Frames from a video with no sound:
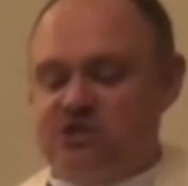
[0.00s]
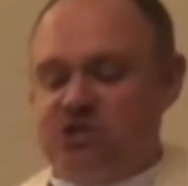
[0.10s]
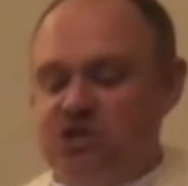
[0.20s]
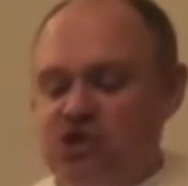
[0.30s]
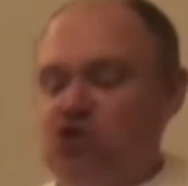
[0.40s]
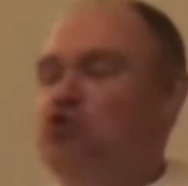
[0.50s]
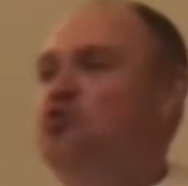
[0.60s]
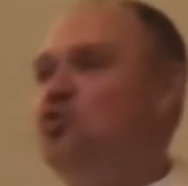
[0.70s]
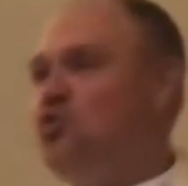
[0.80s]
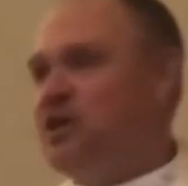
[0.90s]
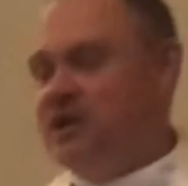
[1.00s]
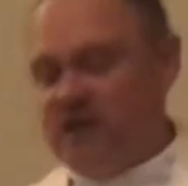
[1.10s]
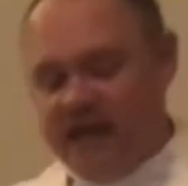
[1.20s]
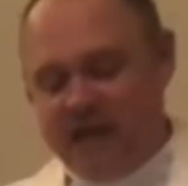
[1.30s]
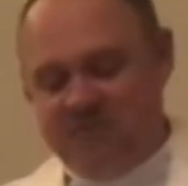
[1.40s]
She knew who he
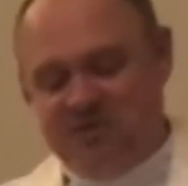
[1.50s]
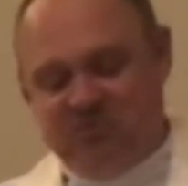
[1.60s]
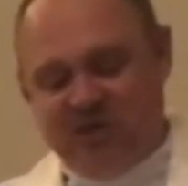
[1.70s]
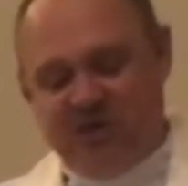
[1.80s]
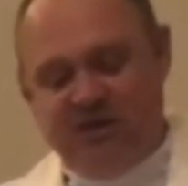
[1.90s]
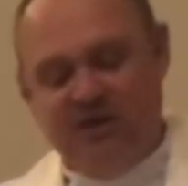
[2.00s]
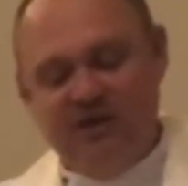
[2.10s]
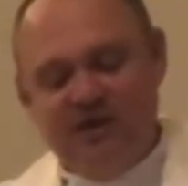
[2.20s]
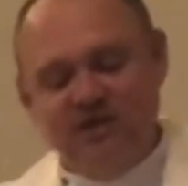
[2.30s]
claimed to be.